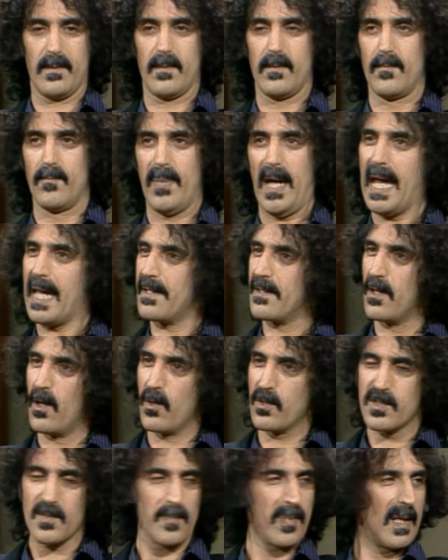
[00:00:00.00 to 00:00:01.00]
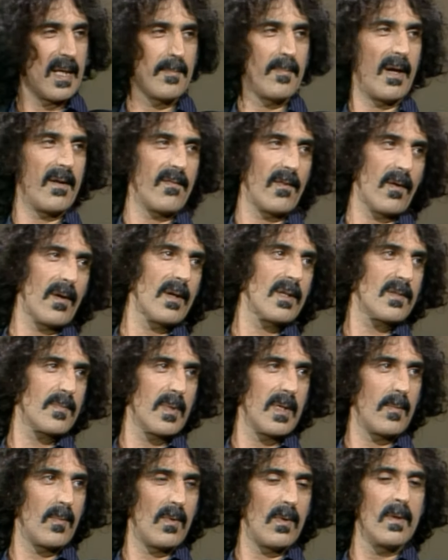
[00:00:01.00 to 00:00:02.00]
bad notes played by various
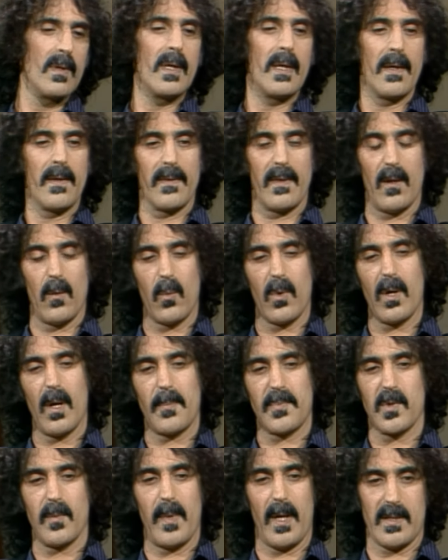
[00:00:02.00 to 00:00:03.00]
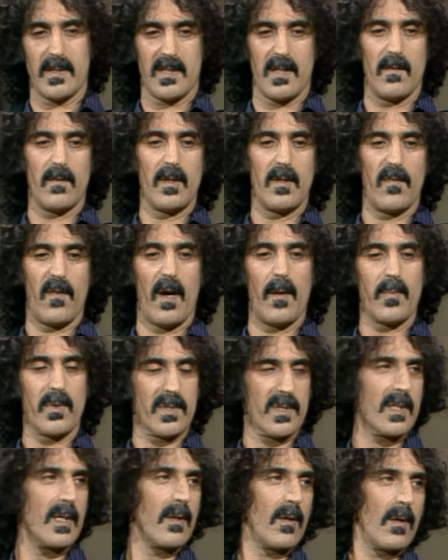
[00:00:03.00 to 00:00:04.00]
people, that we're up to about 75%